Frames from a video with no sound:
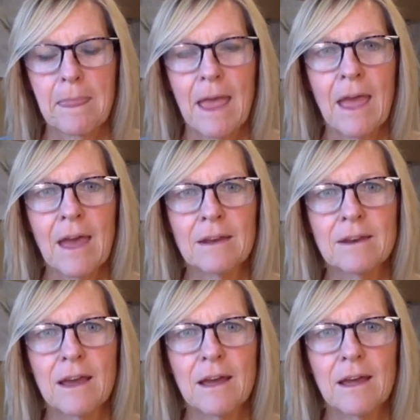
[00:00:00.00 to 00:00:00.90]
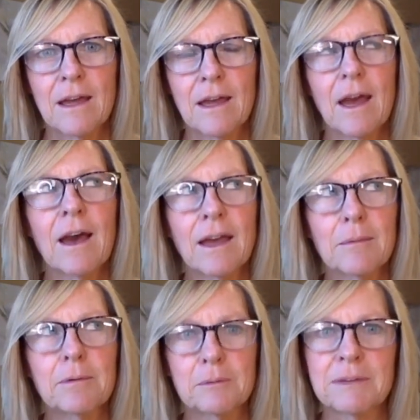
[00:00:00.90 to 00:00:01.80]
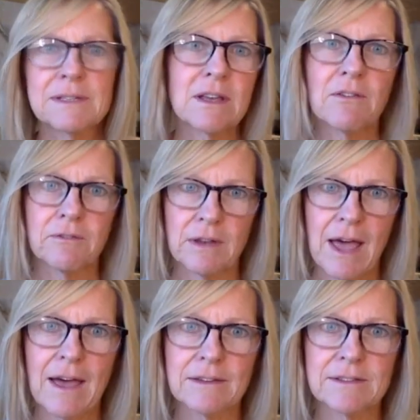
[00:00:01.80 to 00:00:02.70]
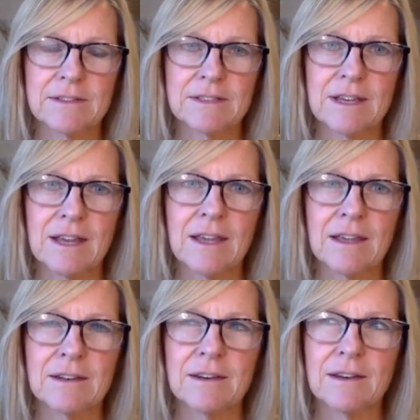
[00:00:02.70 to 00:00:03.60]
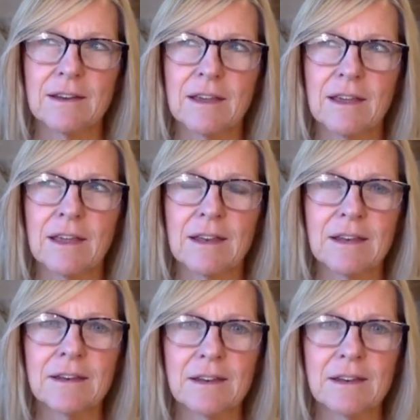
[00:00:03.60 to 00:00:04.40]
And I put myself last. And it ended